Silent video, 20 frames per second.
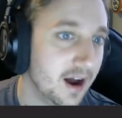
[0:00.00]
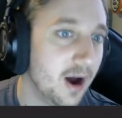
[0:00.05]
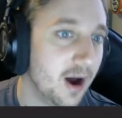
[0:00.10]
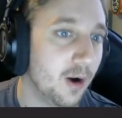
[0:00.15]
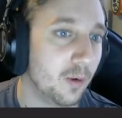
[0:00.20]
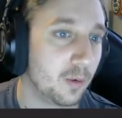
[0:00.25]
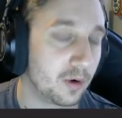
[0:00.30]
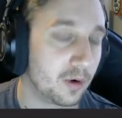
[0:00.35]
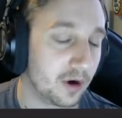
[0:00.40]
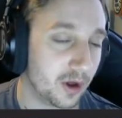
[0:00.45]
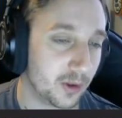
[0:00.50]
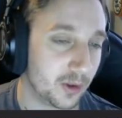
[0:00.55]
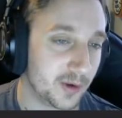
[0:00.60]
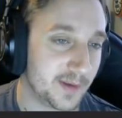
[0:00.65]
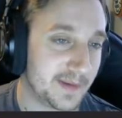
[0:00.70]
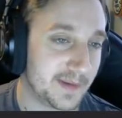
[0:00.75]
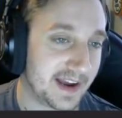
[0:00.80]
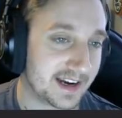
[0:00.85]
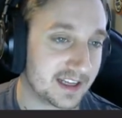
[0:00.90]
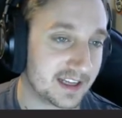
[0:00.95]
We're all the way
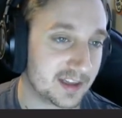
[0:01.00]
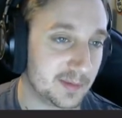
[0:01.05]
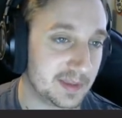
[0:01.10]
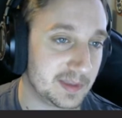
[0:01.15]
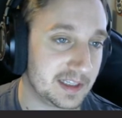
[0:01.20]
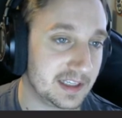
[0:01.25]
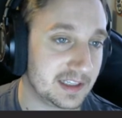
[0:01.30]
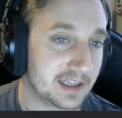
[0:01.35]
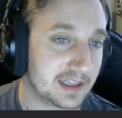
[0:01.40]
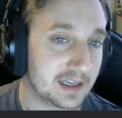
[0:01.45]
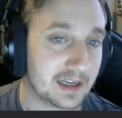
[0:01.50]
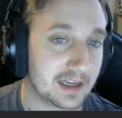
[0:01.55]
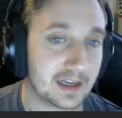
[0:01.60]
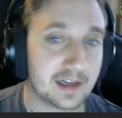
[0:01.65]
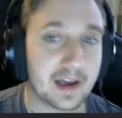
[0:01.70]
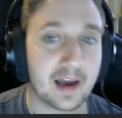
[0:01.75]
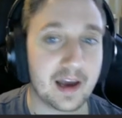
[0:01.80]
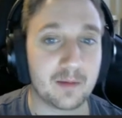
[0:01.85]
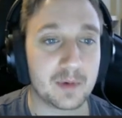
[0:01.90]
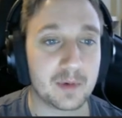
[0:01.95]
back at the beginning again,
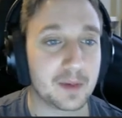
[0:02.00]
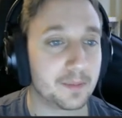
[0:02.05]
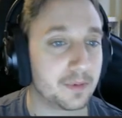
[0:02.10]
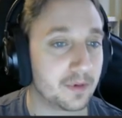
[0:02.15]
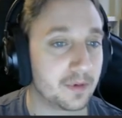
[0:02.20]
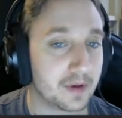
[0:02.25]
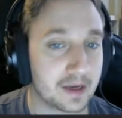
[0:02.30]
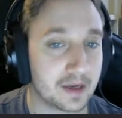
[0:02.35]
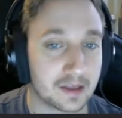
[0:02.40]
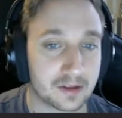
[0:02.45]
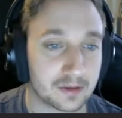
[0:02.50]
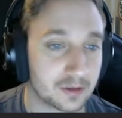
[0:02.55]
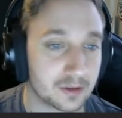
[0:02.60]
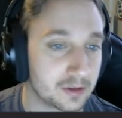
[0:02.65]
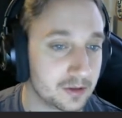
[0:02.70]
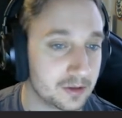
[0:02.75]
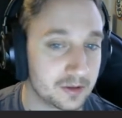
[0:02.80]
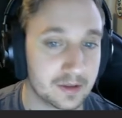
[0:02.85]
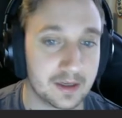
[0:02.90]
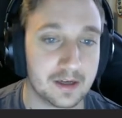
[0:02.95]
and we play
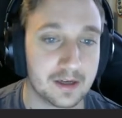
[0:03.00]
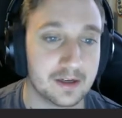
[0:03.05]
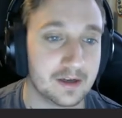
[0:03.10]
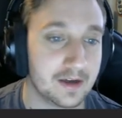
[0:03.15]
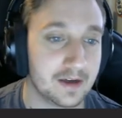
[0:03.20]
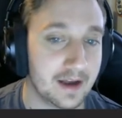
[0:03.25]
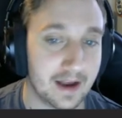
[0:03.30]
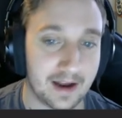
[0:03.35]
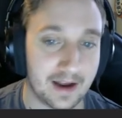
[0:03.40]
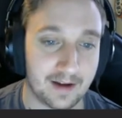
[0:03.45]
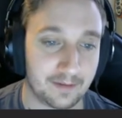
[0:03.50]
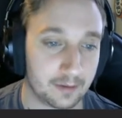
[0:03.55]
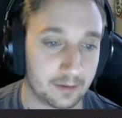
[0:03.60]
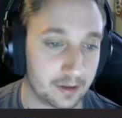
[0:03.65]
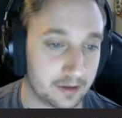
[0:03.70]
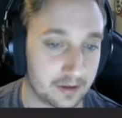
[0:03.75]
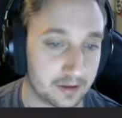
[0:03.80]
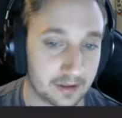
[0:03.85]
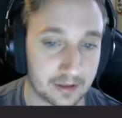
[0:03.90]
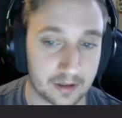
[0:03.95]
through
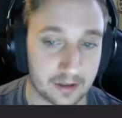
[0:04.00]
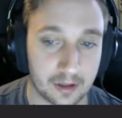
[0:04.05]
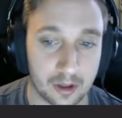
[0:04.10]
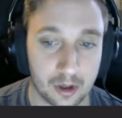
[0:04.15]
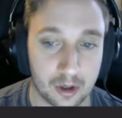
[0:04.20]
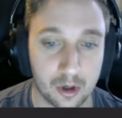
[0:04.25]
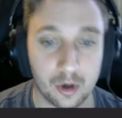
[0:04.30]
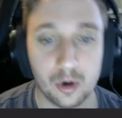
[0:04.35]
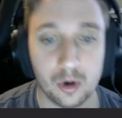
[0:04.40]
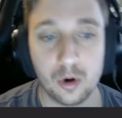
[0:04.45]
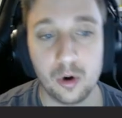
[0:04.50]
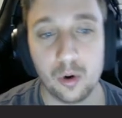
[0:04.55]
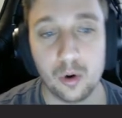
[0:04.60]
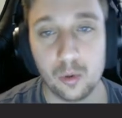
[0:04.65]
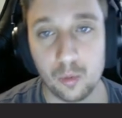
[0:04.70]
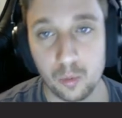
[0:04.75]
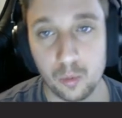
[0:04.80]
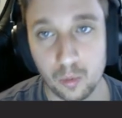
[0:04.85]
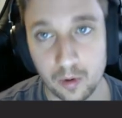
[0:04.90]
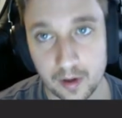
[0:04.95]
everything
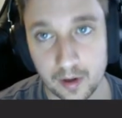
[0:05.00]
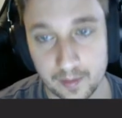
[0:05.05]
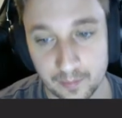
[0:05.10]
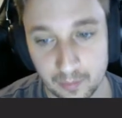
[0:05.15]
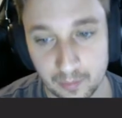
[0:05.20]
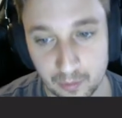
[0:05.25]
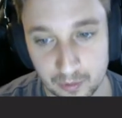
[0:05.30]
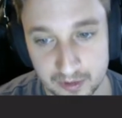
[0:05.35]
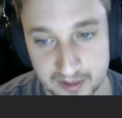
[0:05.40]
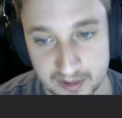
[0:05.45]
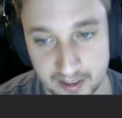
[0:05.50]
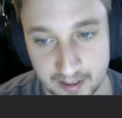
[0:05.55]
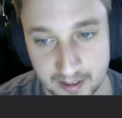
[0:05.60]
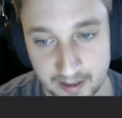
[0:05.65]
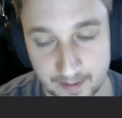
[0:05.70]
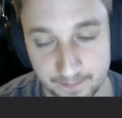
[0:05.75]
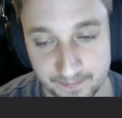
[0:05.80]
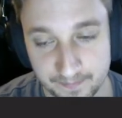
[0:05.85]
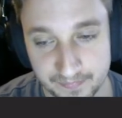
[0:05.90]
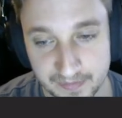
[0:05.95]
one more
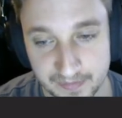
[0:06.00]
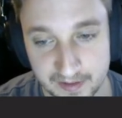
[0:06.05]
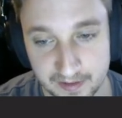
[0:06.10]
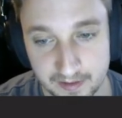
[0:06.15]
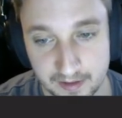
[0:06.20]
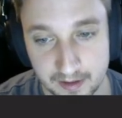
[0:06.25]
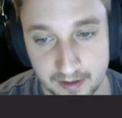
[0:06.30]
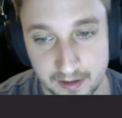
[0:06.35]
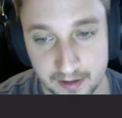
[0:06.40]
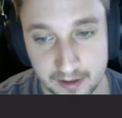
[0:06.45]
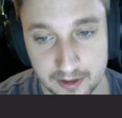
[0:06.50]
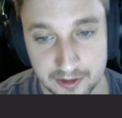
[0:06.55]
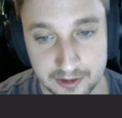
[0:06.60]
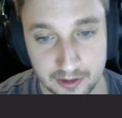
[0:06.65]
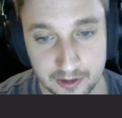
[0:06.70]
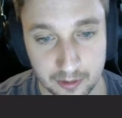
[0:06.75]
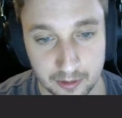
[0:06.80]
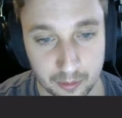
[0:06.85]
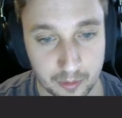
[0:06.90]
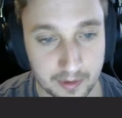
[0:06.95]
time.
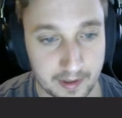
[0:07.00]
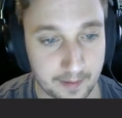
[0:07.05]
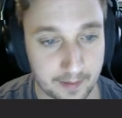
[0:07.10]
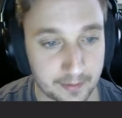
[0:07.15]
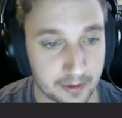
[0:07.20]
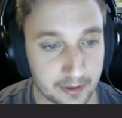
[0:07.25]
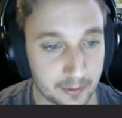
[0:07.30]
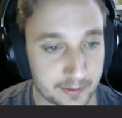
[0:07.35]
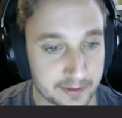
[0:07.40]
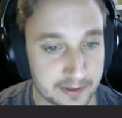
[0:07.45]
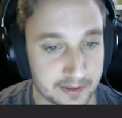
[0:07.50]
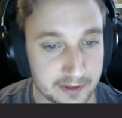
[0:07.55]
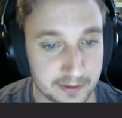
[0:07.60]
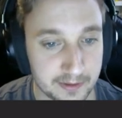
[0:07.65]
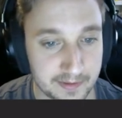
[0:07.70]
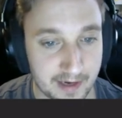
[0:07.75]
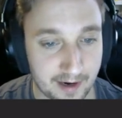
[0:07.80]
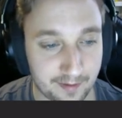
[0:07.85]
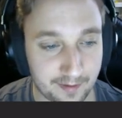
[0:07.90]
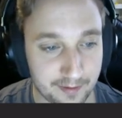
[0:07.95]
So what I'm going to do
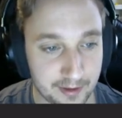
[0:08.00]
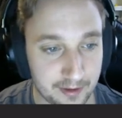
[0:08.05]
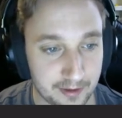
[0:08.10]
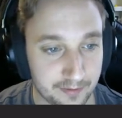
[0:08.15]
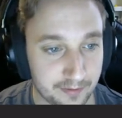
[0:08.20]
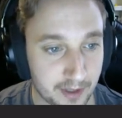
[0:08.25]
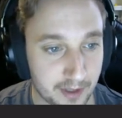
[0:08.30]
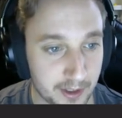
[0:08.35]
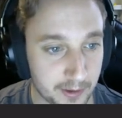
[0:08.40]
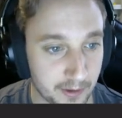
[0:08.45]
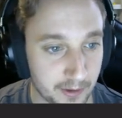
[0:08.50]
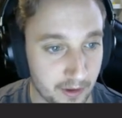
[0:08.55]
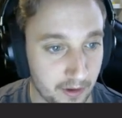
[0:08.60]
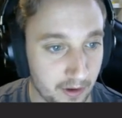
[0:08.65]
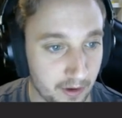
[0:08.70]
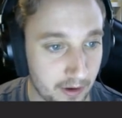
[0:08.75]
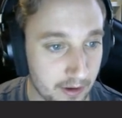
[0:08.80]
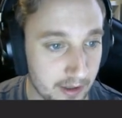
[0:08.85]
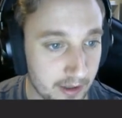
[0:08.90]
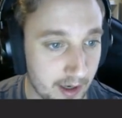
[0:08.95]
now for you to follow
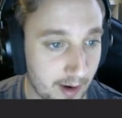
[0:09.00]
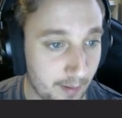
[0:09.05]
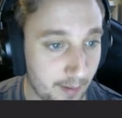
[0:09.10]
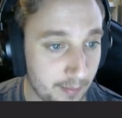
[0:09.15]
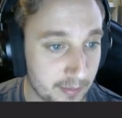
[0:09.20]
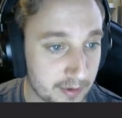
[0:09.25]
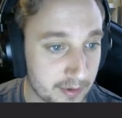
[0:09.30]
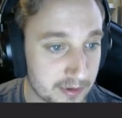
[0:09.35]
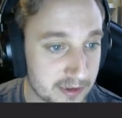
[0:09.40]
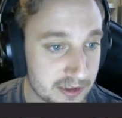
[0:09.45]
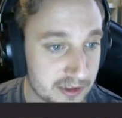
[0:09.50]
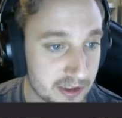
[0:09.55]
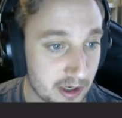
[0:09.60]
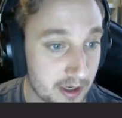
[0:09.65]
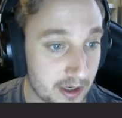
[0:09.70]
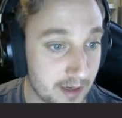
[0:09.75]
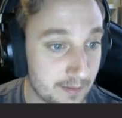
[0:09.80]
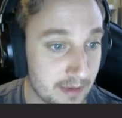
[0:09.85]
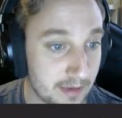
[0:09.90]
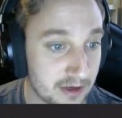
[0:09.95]
along, I'm going to start
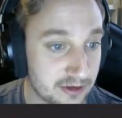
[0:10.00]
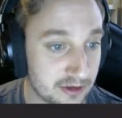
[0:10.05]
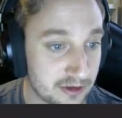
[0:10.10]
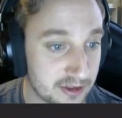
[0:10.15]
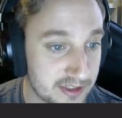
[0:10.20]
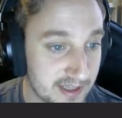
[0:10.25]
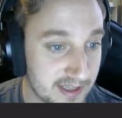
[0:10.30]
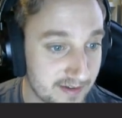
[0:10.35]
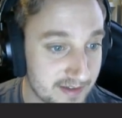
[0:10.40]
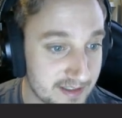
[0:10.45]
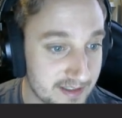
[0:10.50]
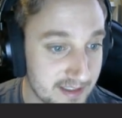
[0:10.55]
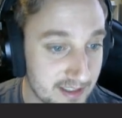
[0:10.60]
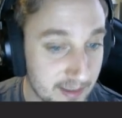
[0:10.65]
at measure 17.